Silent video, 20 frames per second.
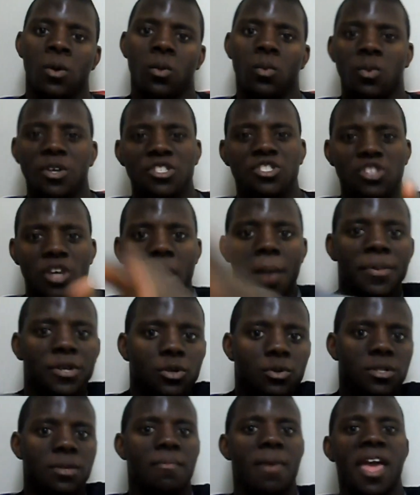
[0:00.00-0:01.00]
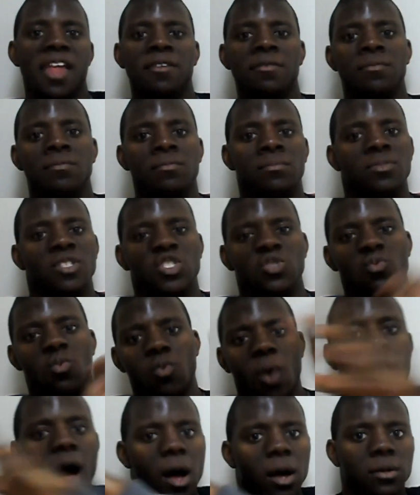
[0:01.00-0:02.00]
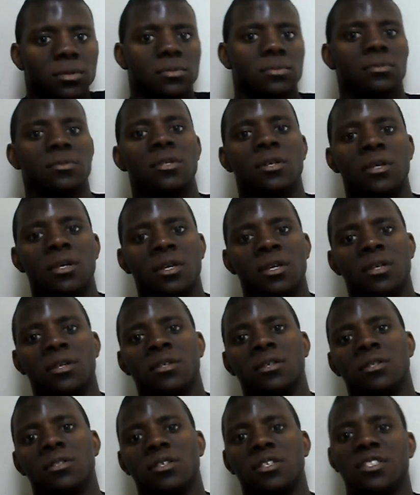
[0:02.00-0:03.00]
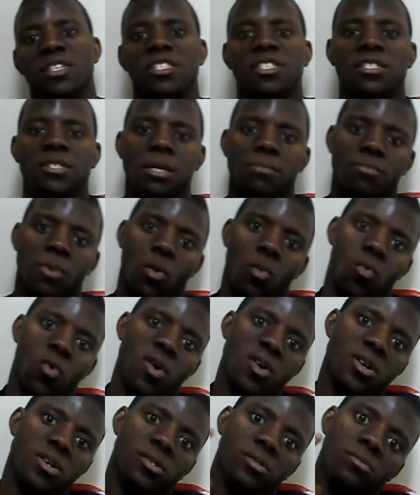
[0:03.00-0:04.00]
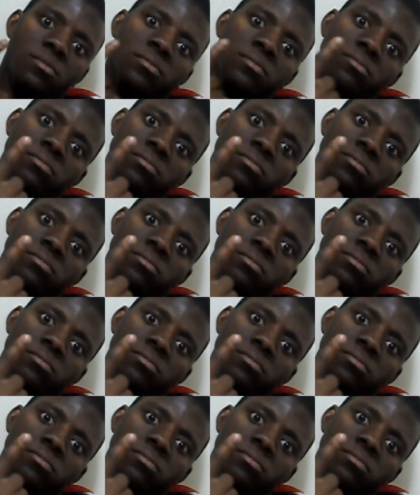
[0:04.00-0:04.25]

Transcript: what y'all been doing to men is wrong, because this is number one,